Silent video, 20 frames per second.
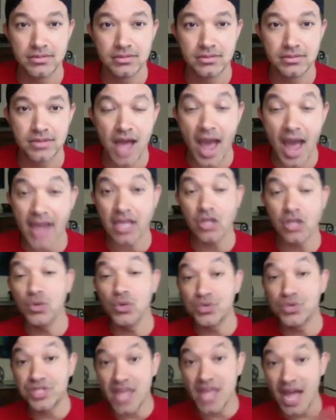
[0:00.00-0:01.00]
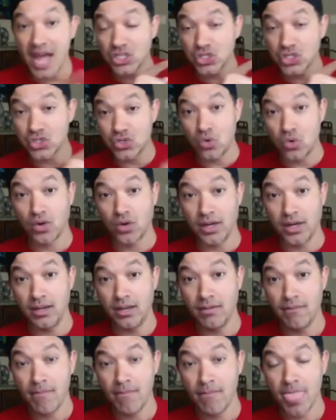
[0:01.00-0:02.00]
I can use that story
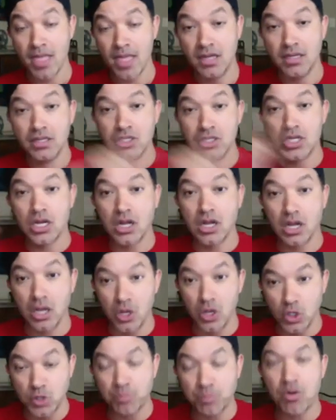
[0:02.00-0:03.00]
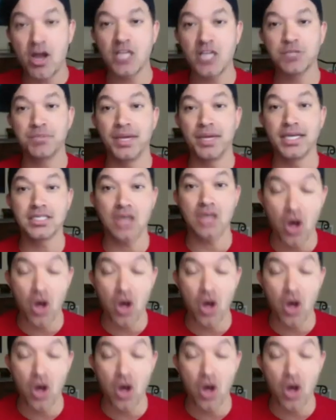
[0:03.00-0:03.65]
to close prospects